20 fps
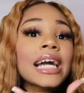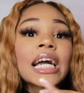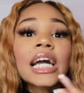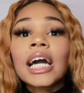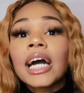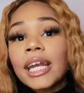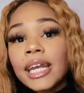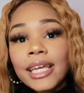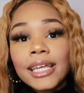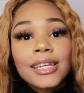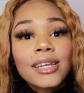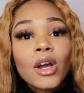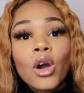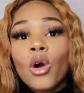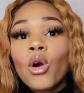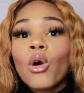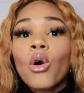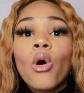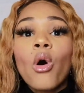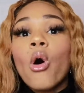cut it,
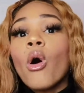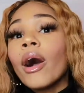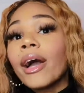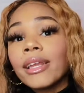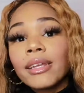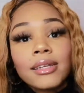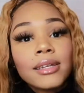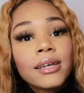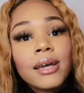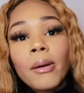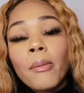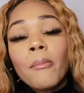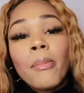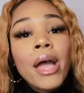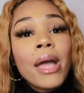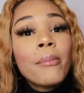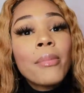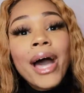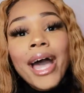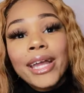gone,
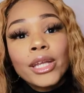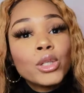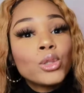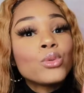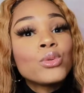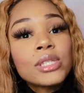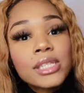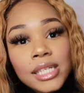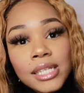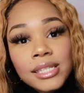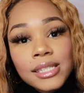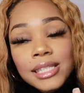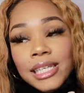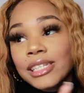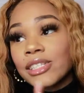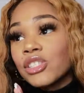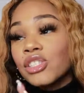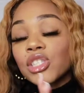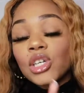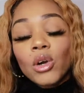bye bye, deuces,
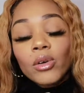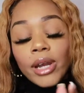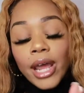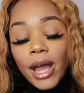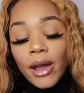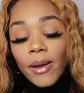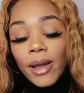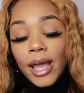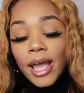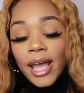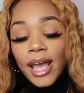it's sold out.